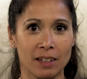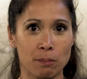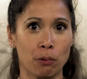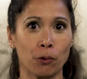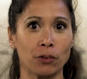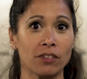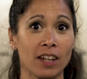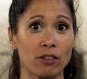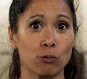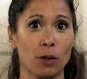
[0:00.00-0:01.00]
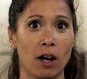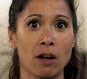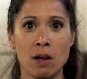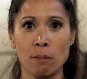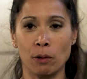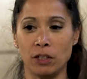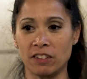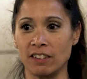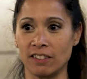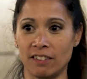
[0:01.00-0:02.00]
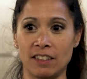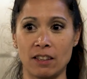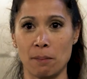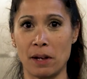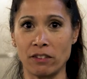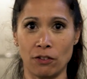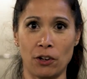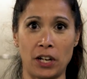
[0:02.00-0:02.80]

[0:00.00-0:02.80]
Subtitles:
important as well. But we tend to see them as